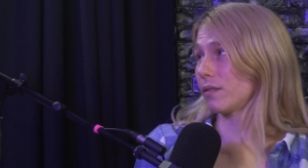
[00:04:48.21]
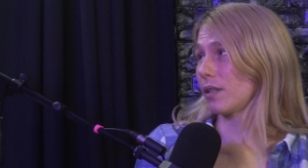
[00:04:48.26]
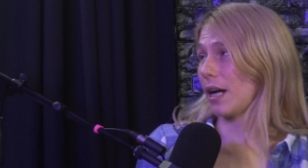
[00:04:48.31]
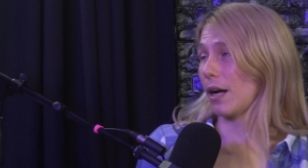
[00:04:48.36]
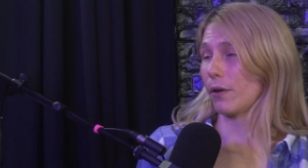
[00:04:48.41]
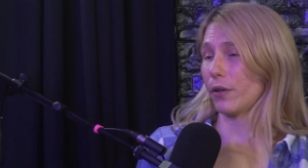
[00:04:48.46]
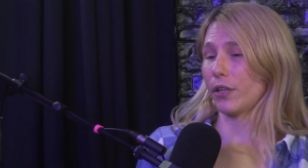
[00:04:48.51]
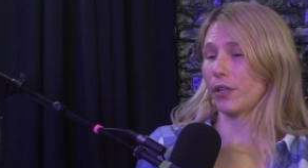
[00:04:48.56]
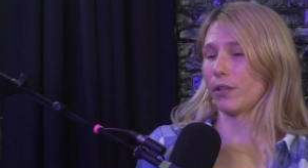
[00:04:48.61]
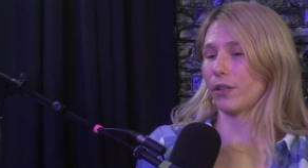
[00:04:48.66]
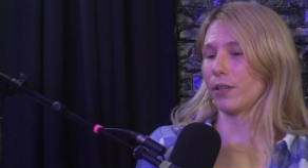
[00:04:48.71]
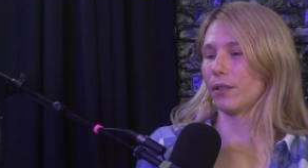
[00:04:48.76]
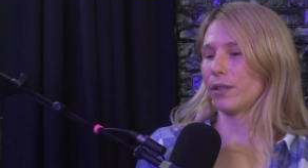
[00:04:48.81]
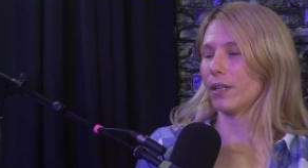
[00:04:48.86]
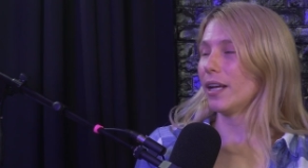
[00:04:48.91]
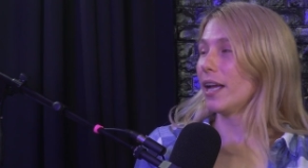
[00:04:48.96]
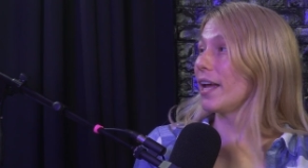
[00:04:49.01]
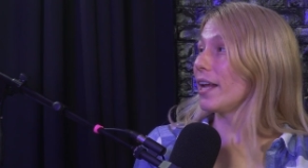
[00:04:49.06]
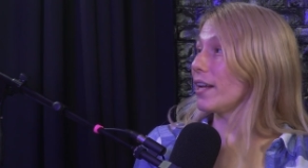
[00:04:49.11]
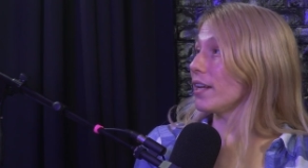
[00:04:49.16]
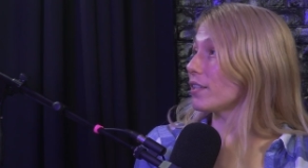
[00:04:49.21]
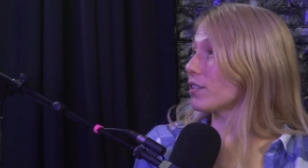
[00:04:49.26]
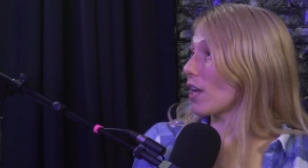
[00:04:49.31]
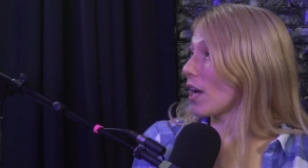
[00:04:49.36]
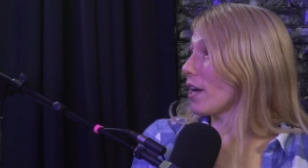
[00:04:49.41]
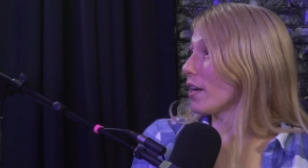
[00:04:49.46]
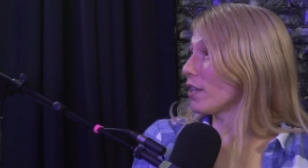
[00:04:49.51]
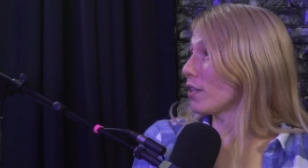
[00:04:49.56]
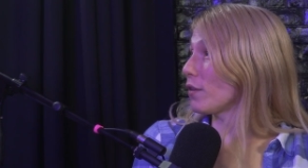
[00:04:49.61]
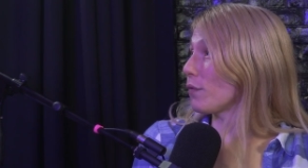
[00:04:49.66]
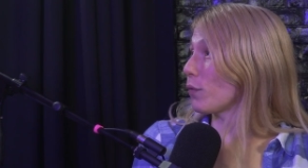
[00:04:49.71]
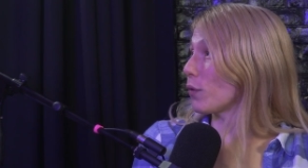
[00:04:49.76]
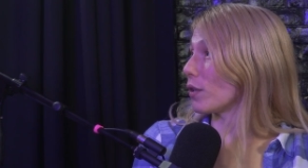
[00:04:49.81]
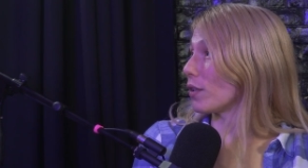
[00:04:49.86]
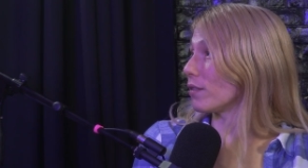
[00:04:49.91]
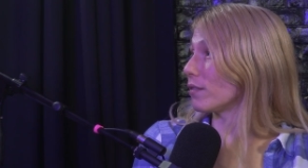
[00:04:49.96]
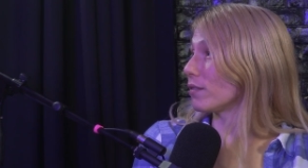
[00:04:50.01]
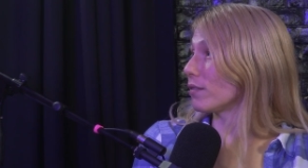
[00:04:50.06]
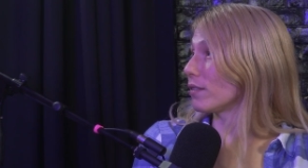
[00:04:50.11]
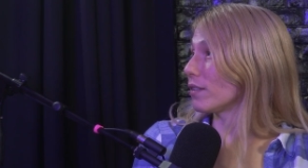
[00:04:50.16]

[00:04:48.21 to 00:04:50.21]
out here, it is kind of different.